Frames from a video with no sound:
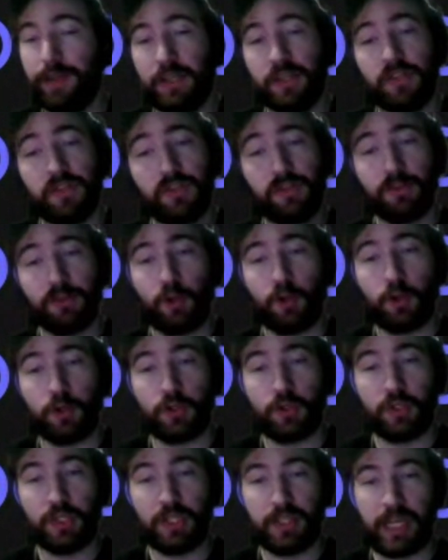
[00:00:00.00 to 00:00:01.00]
These are some
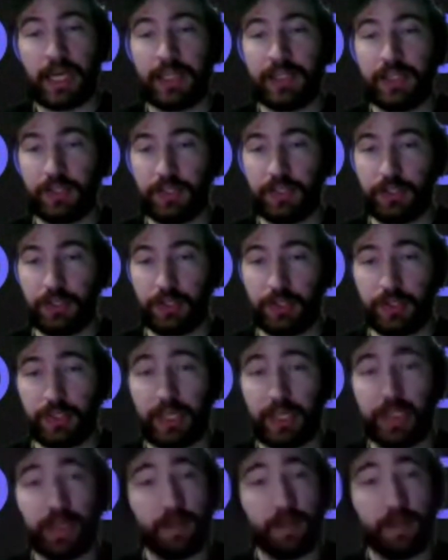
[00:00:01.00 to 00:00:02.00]
crucial design decisions
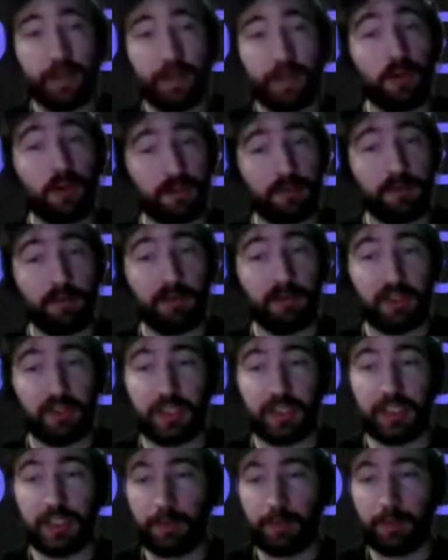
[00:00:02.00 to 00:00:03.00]
that if you're going to be building
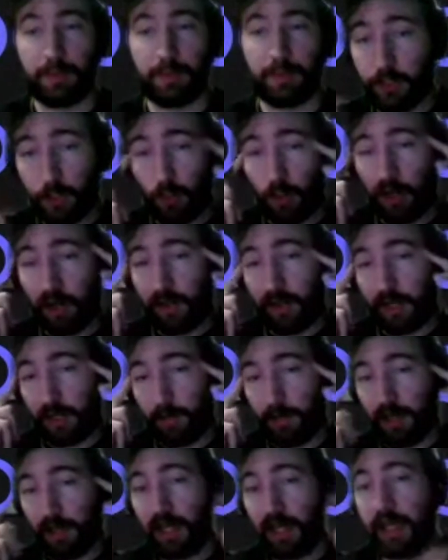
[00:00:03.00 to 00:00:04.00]
a DePIN, you want to think
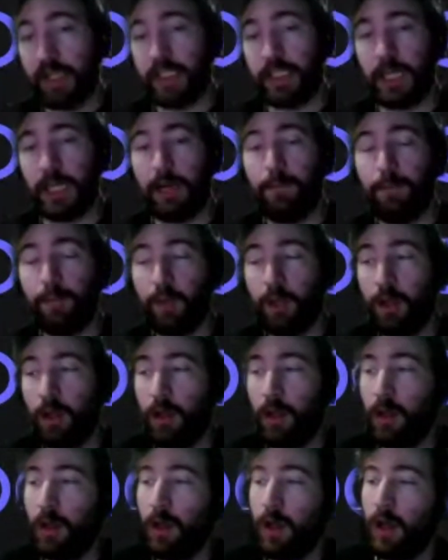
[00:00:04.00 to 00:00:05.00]
about ahead of time.
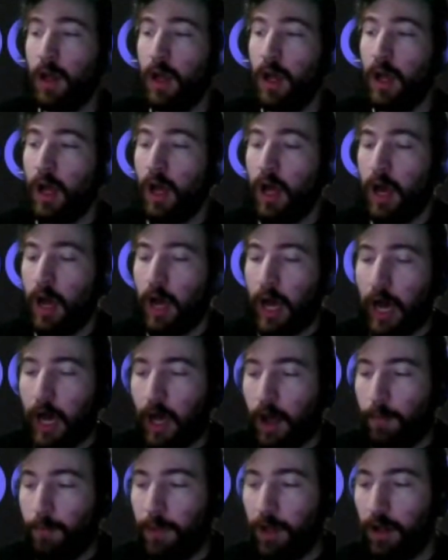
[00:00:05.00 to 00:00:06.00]

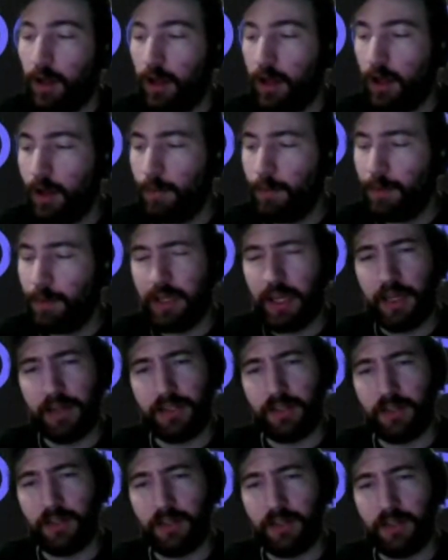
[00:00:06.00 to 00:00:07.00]
But yeah,
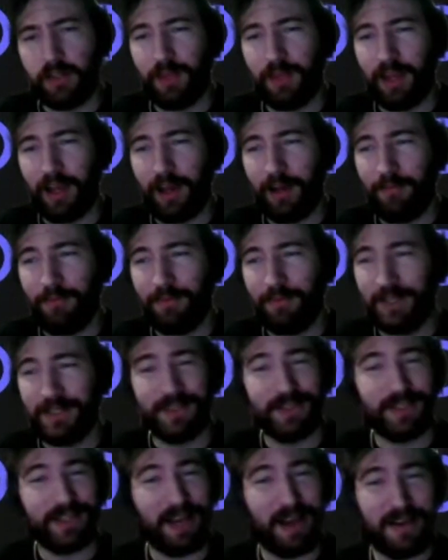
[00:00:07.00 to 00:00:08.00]
so
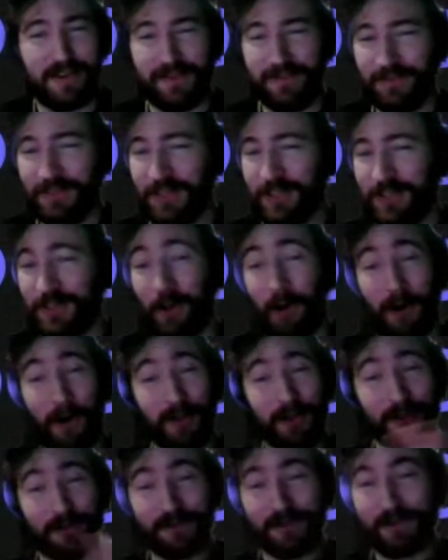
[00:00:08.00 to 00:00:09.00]
this is kind of just
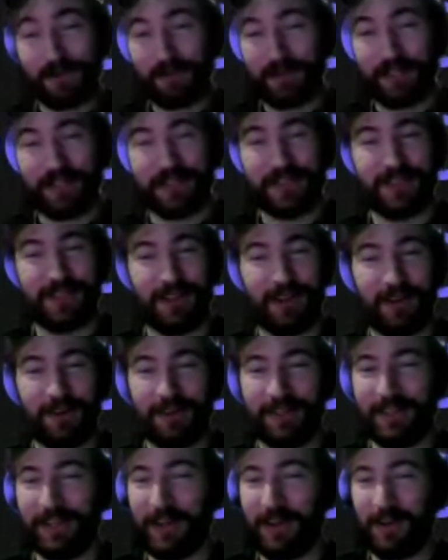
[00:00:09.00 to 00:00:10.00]
all over the place.
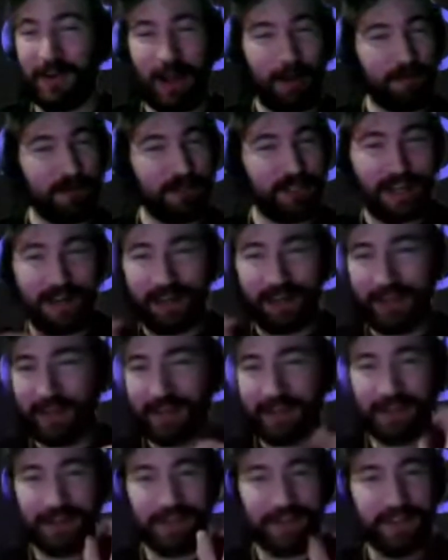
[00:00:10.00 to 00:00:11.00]
So, I'm just kind
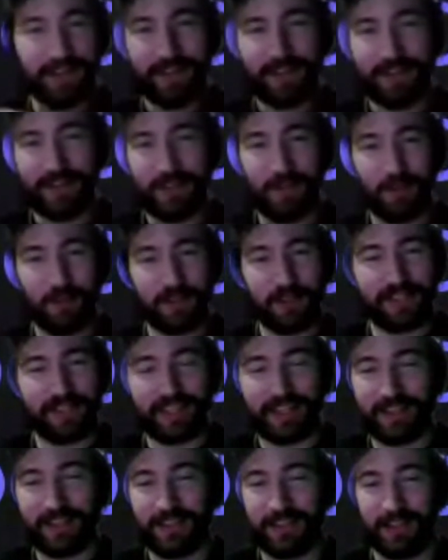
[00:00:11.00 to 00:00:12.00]
of seeing what
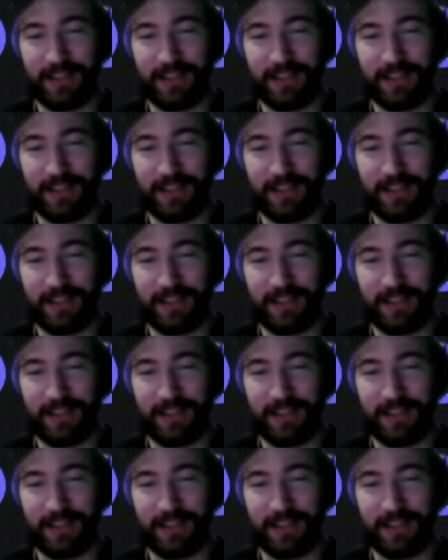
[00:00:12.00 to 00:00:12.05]
sticks.